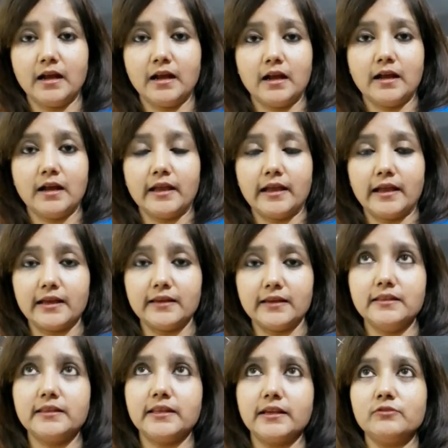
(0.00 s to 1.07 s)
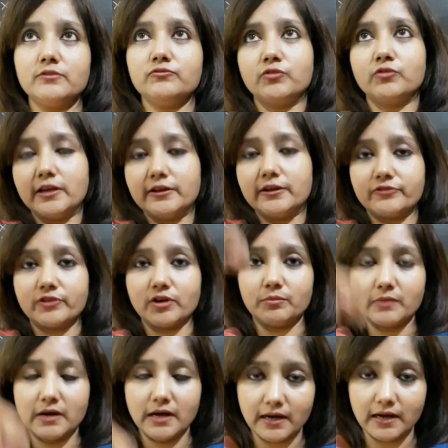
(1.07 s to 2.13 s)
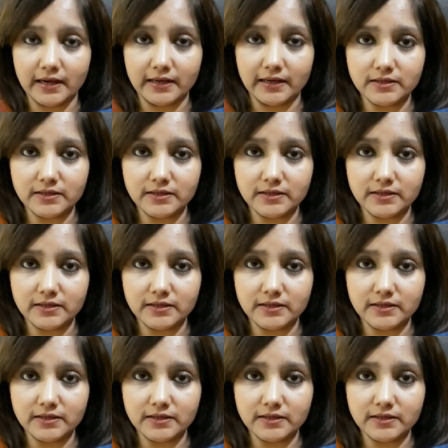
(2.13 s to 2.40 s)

anything falling from a height.